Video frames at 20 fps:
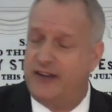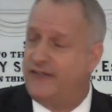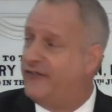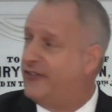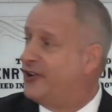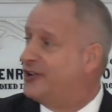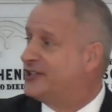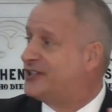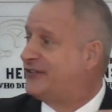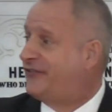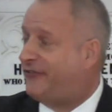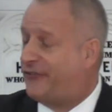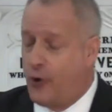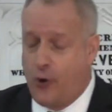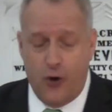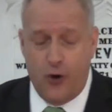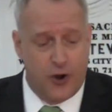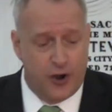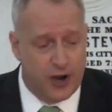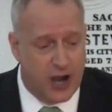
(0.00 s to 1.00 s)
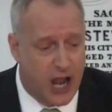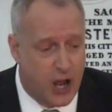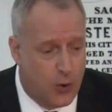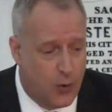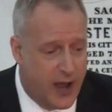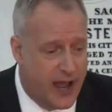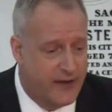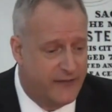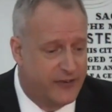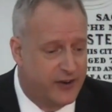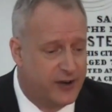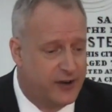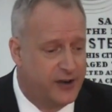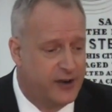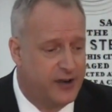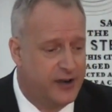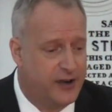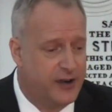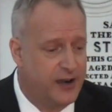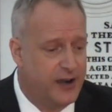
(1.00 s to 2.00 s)
verse 4,
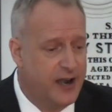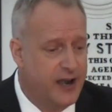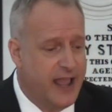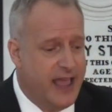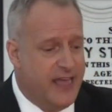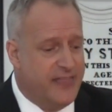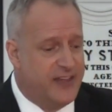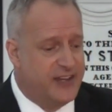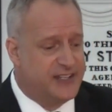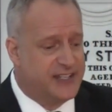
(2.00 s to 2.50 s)
however, the